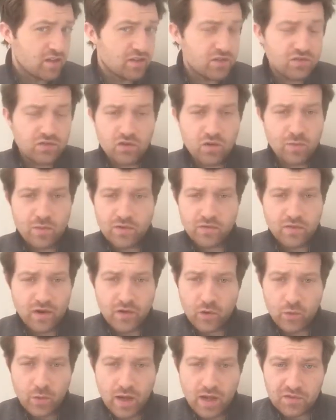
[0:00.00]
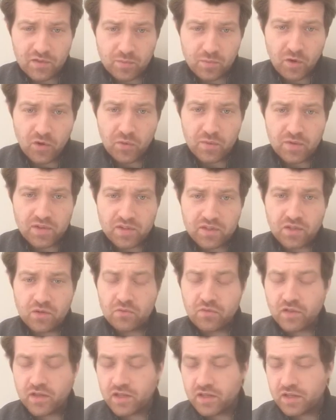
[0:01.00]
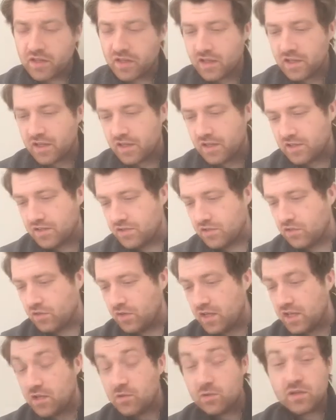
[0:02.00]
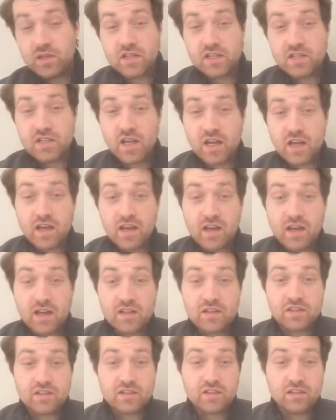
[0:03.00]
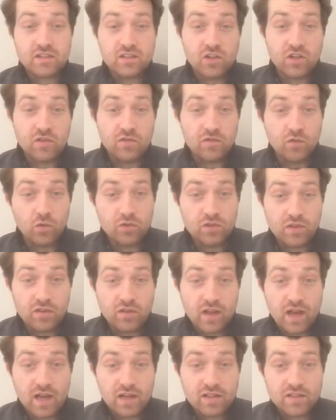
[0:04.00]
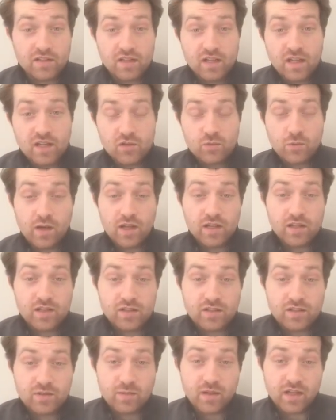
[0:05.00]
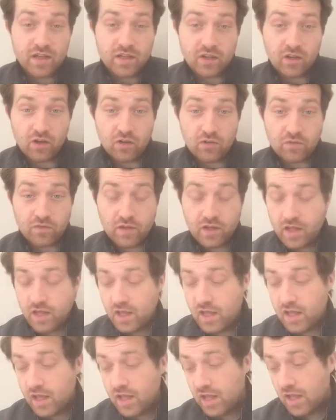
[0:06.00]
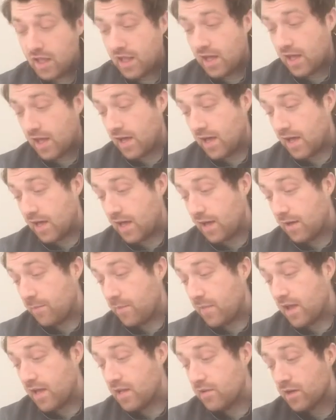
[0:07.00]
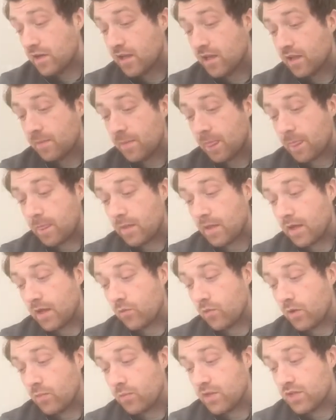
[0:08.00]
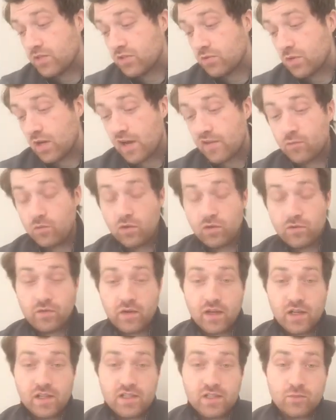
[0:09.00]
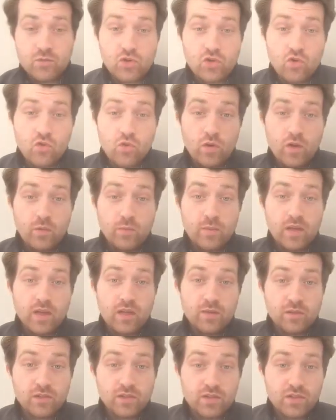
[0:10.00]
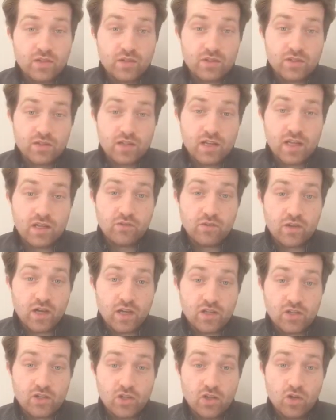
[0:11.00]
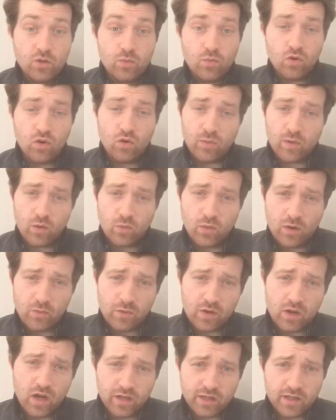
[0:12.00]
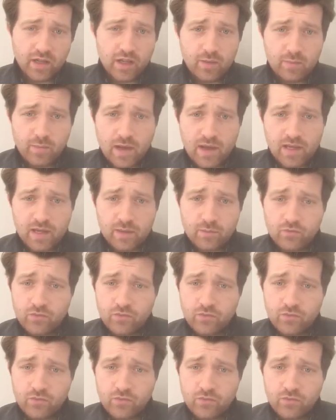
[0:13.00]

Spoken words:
doing me very well at the moment, I don't think. So equally as looking forward to that, as well as playing golf. Anyway, when we do have more advice, I'm sure we'll be able to let you guys know more about when we are going to get back up and